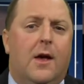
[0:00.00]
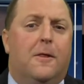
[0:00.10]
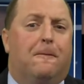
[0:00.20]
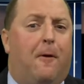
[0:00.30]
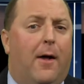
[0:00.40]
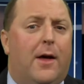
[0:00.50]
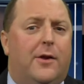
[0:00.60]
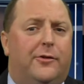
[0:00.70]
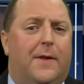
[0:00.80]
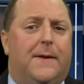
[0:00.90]
The fallout
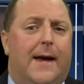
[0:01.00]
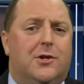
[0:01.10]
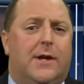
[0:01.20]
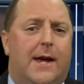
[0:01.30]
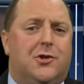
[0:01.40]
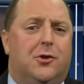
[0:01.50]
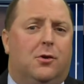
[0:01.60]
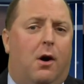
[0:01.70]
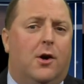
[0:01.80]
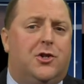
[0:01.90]
is that the educational
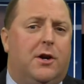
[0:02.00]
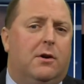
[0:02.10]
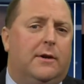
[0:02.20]
cost sharing